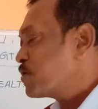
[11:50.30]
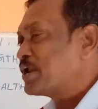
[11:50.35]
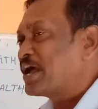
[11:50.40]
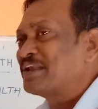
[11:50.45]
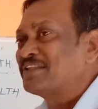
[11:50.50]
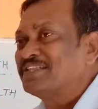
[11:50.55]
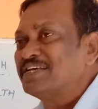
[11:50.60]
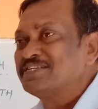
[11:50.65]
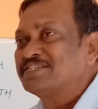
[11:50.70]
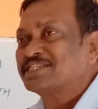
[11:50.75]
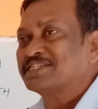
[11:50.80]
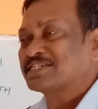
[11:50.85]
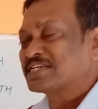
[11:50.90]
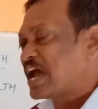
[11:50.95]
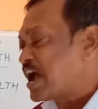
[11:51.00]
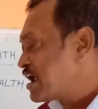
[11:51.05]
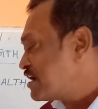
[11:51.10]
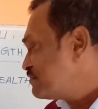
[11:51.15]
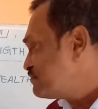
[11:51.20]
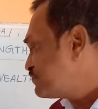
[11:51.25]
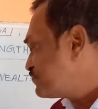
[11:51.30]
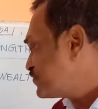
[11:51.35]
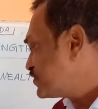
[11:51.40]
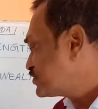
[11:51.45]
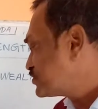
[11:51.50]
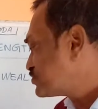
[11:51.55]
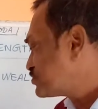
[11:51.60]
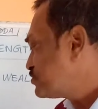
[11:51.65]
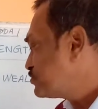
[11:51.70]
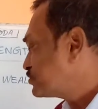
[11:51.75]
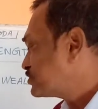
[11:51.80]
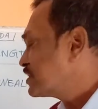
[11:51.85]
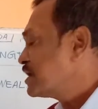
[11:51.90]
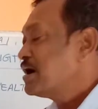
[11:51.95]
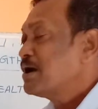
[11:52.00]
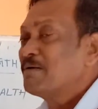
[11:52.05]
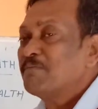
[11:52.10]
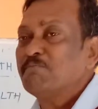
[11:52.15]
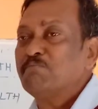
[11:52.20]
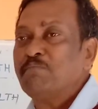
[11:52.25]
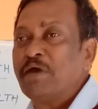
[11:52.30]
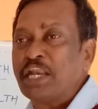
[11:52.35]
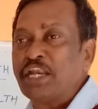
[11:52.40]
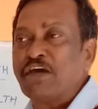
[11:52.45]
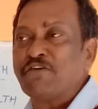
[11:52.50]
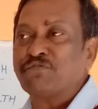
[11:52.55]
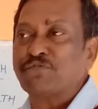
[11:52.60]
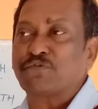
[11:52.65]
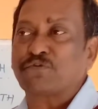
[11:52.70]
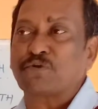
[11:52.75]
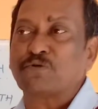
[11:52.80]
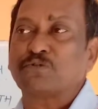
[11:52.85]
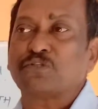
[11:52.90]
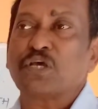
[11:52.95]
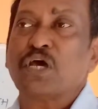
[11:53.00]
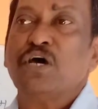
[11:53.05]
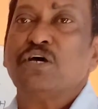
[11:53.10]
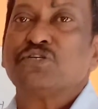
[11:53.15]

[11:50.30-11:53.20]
and they stand for truth. Men of truth.